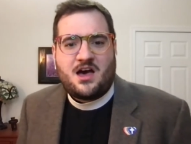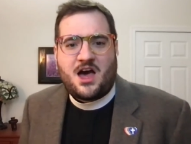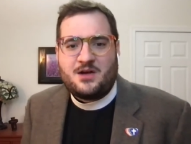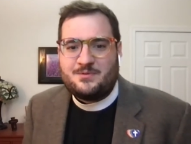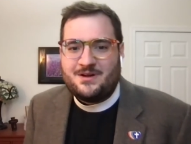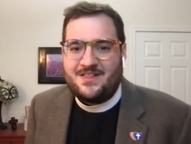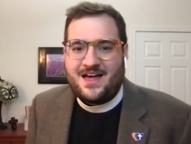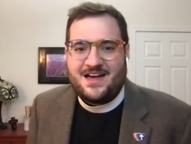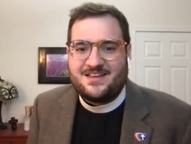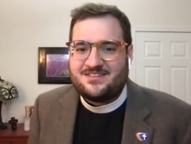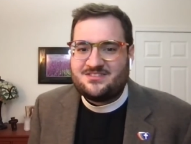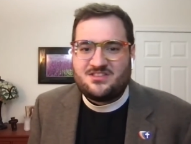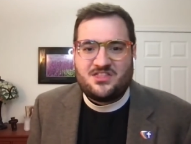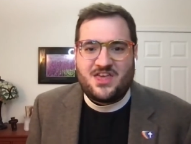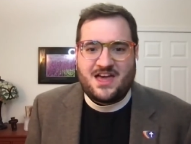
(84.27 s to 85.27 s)
I
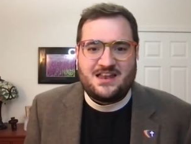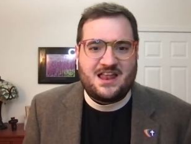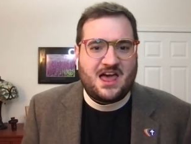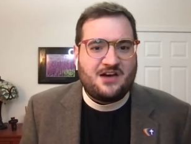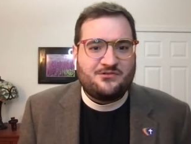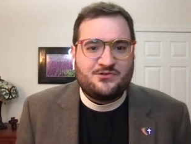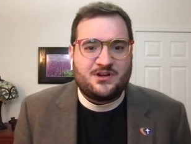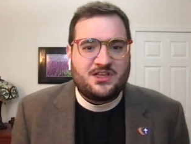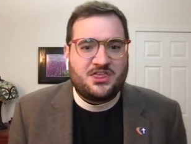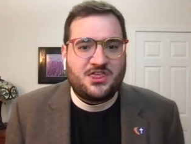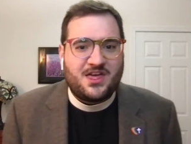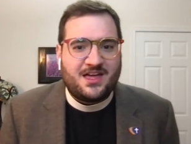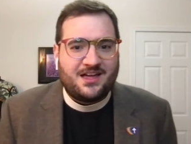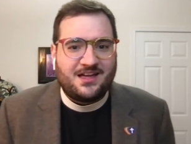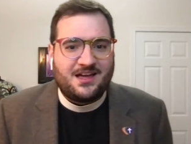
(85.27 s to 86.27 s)
realized that
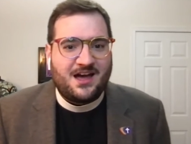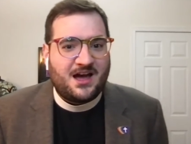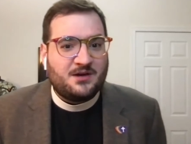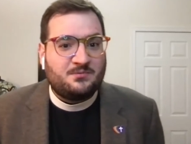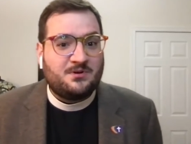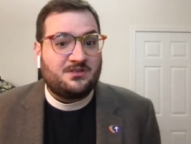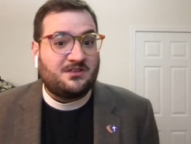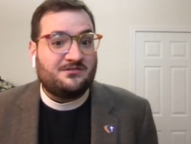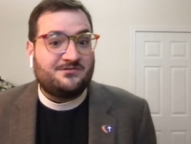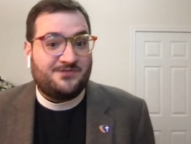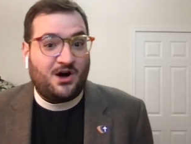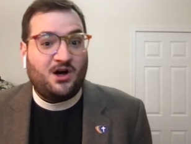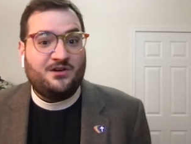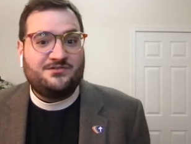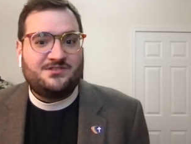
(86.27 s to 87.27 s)
everything I was
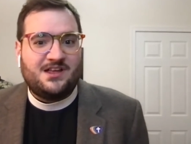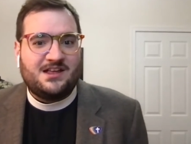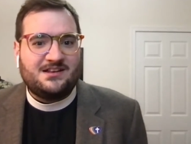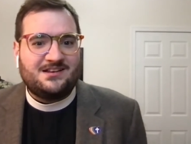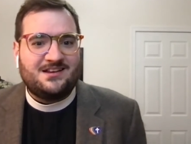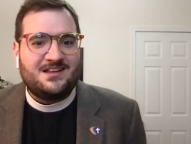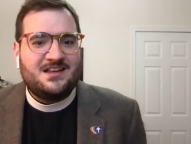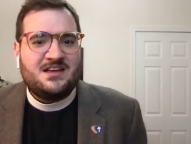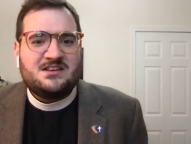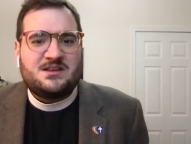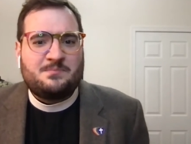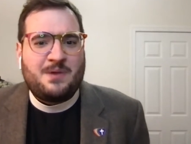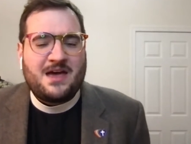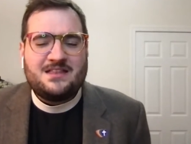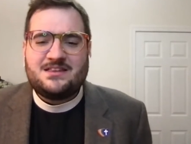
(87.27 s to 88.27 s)
involved in
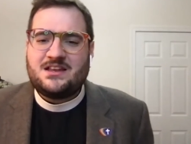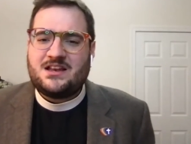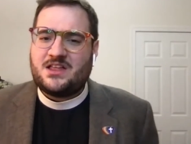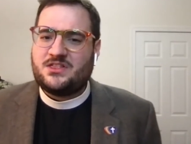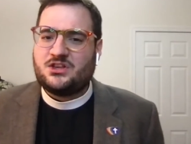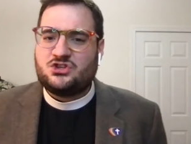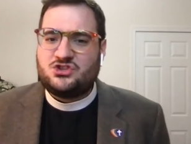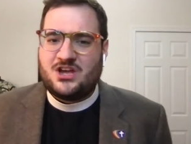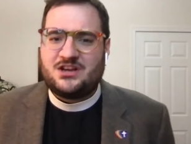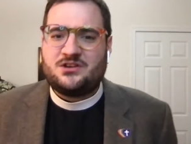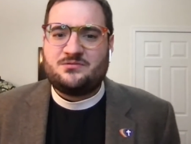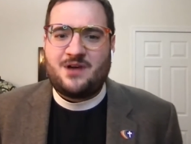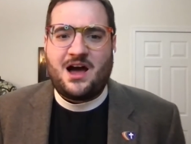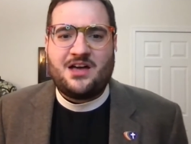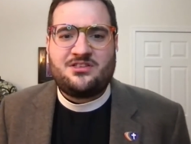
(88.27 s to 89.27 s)
depended on the
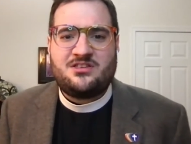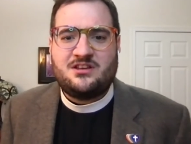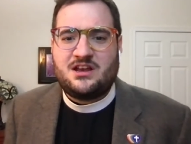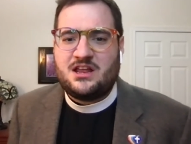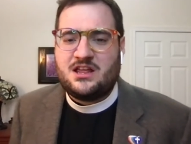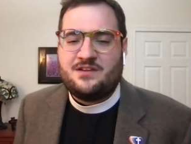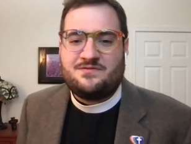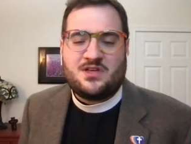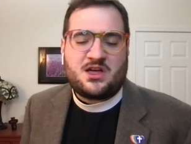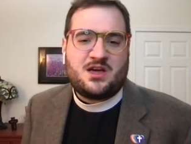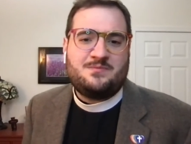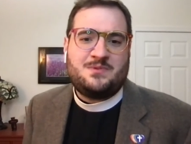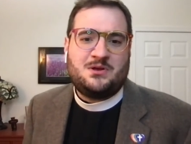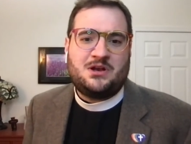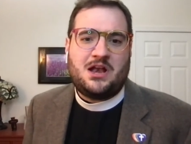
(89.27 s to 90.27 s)
generosity of the
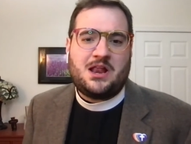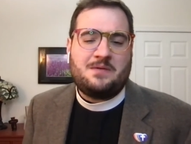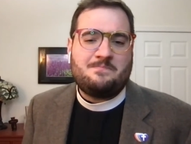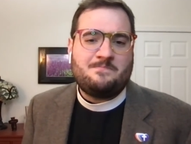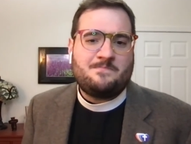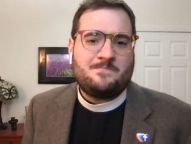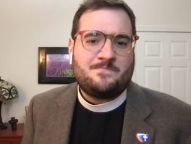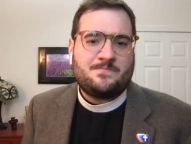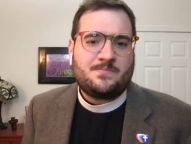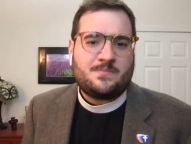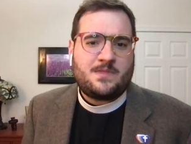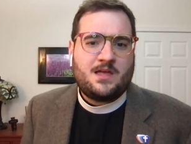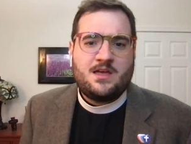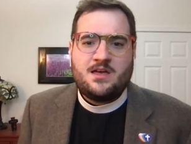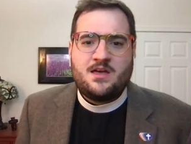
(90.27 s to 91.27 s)
community.
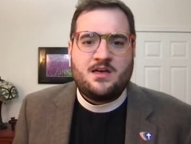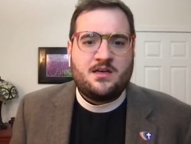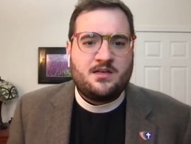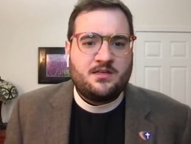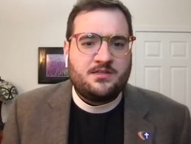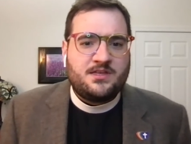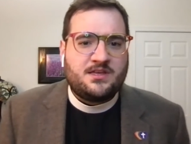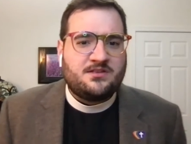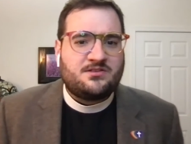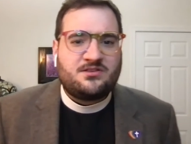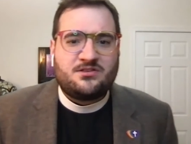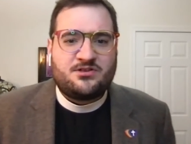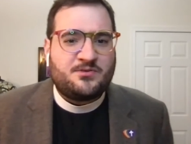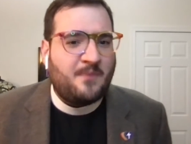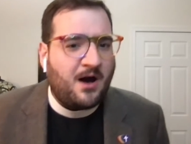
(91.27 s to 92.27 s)

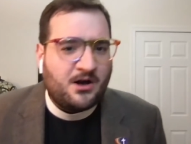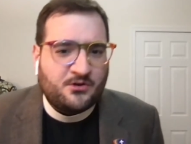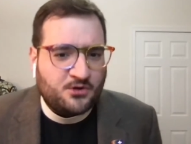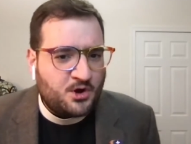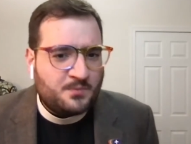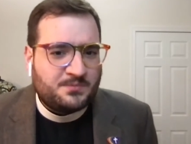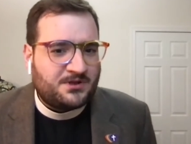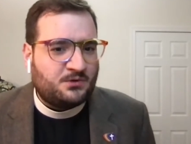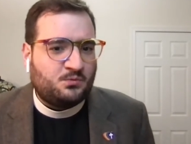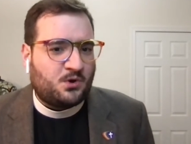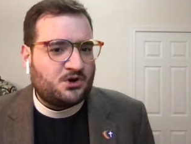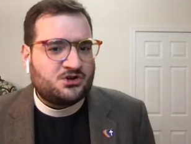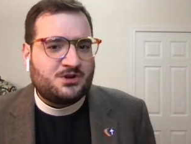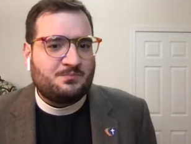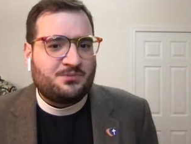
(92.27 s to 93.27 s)
These small groups and
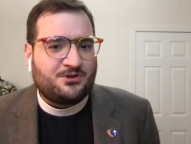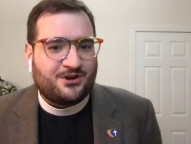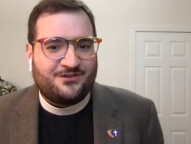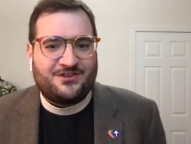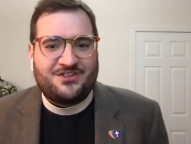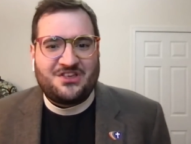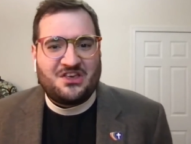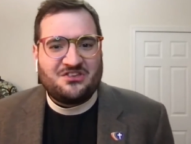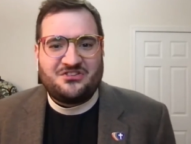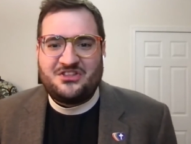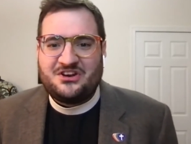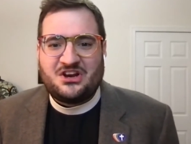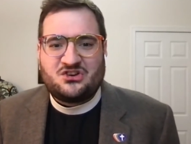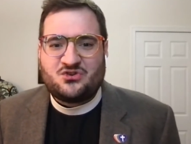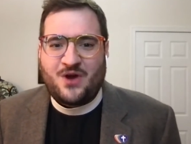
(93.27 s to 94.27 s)
worship services
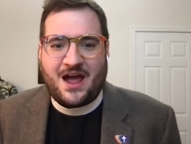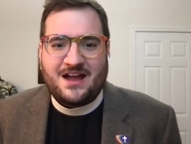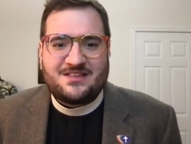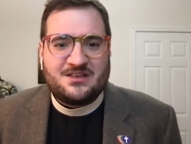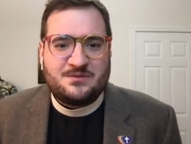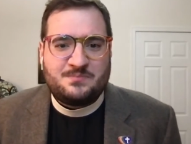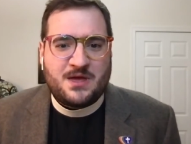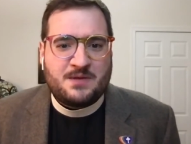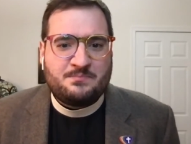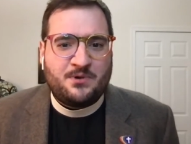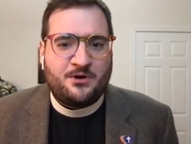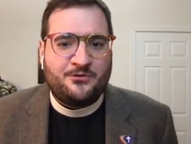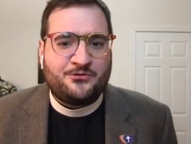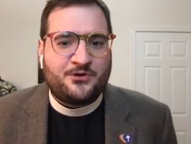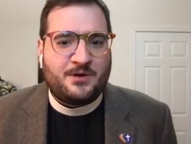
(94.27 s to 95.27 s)
that attracted
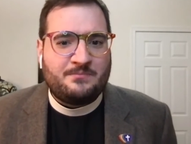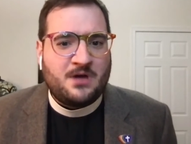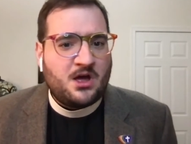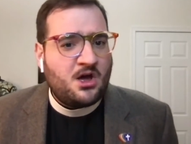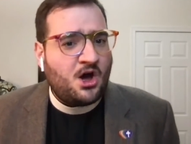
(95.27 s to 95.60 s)
people from